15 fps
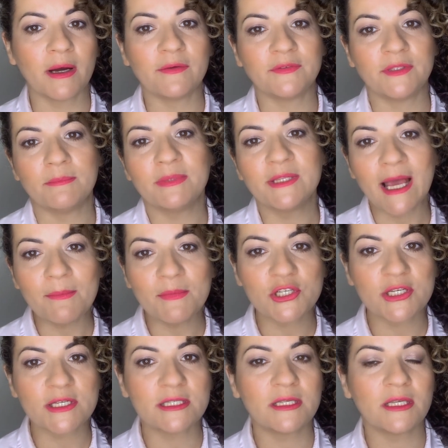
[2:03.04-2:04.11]
of the
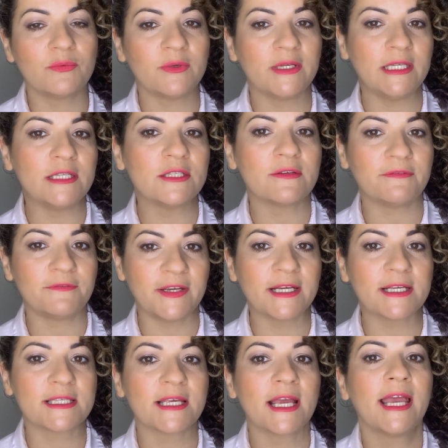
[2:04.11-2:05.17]
blemishes that we need to
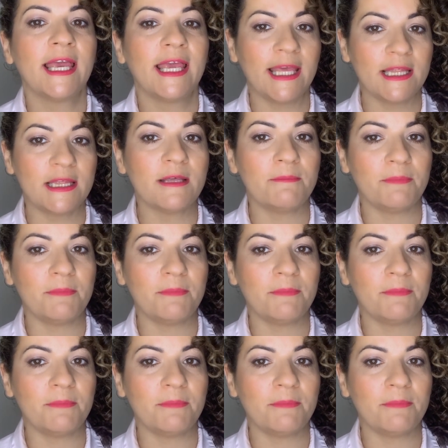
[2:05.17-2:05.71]
fix in the